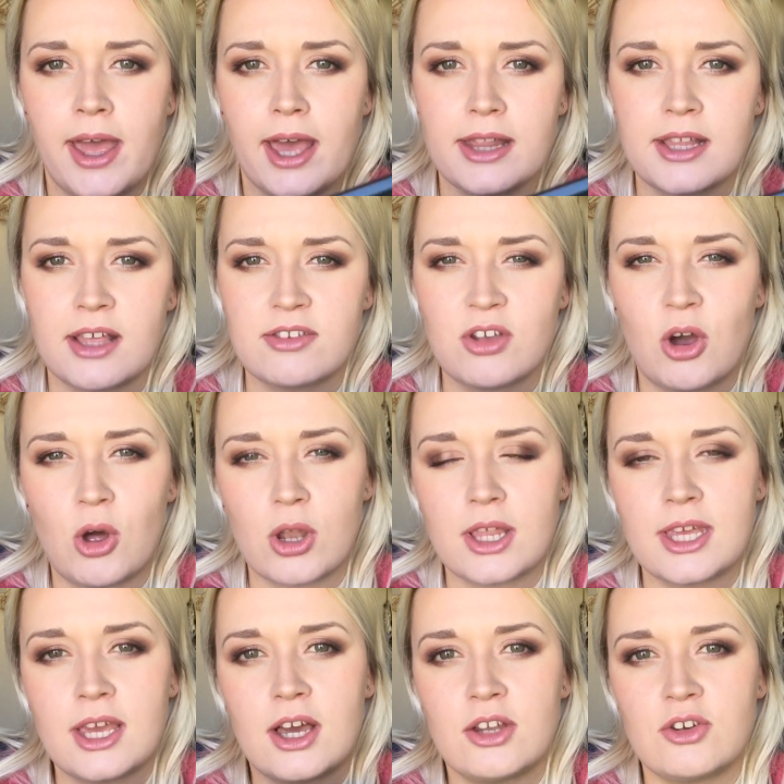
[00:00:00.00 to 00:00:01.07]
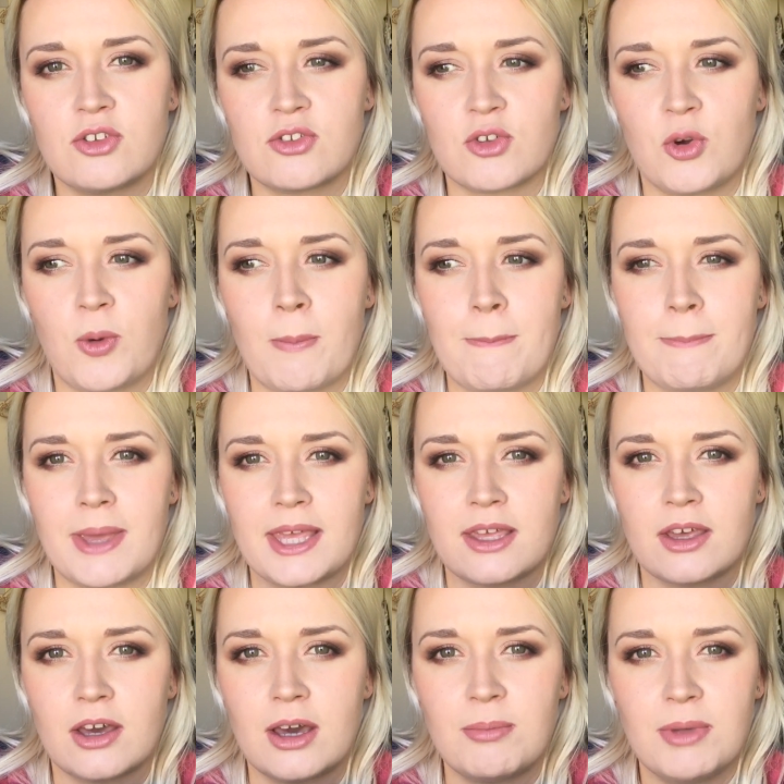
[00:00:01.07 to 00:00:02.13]
and that's
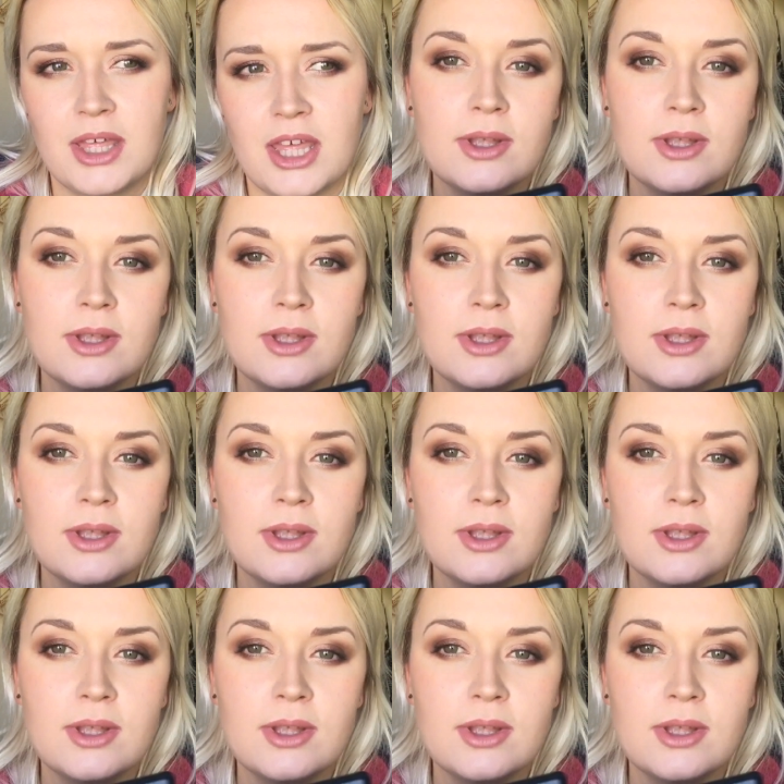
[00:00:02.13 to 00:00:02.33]
Holly_makeup.